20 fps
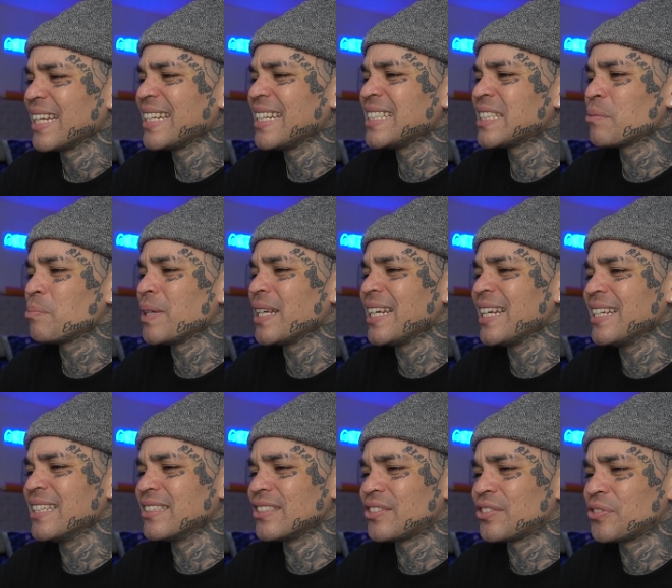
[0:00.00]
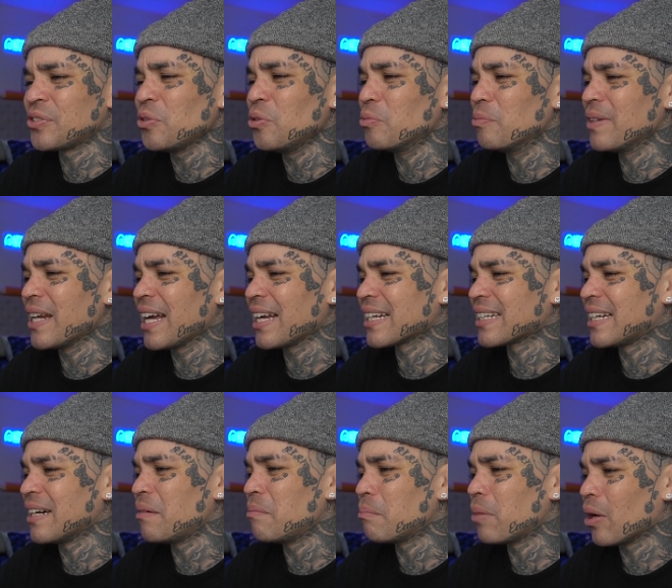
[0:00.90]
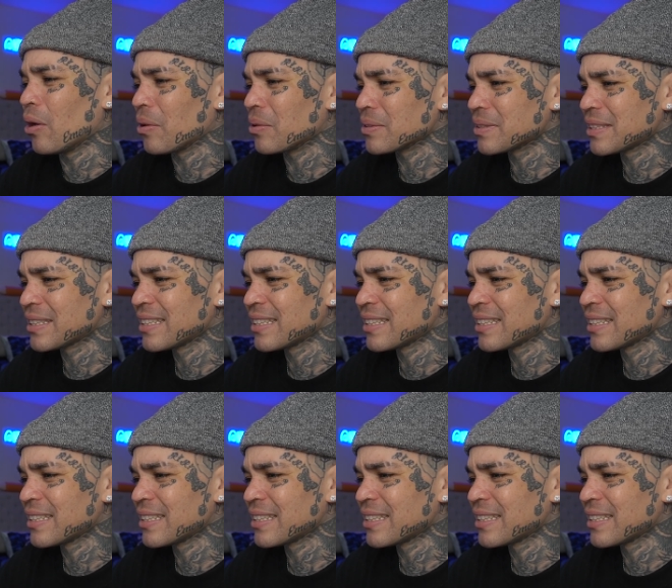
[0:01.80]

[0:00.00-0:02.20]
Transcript: He needs to be eating soup, not gumballs.